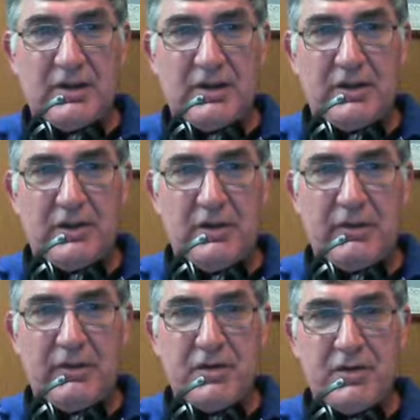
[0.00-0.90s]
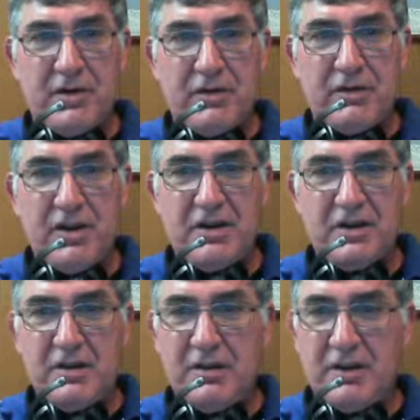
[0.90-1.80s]
during my first year of
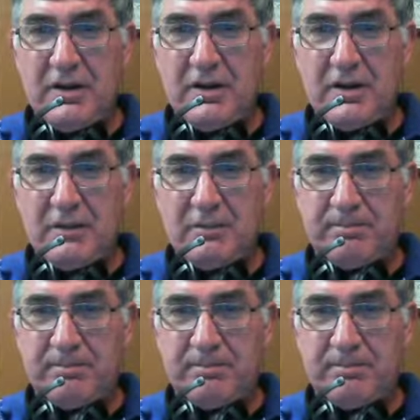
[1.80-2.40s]
teaching, I